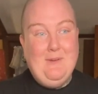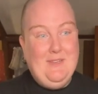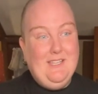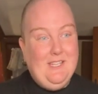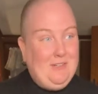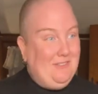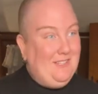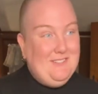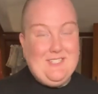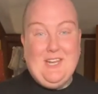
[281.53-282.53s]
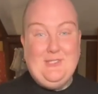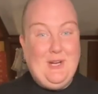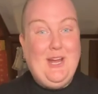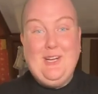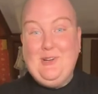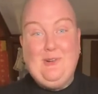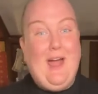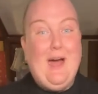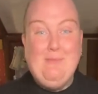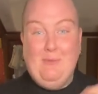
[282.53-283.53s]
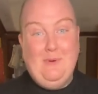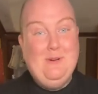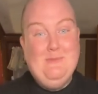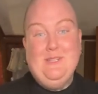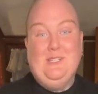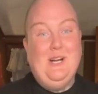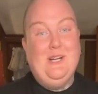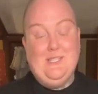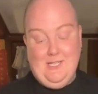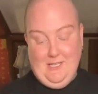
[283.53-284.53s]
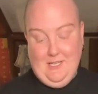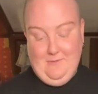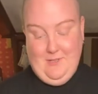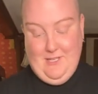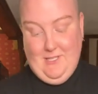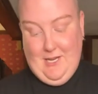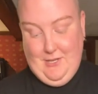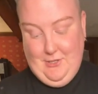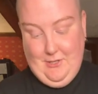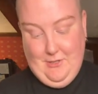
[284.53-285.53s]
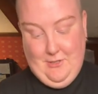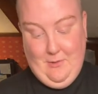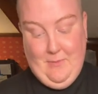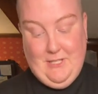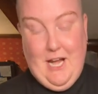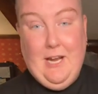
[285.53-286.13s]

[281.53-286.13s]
He literally was like trying to grab them, put them in the cart because he loved this shirt so much.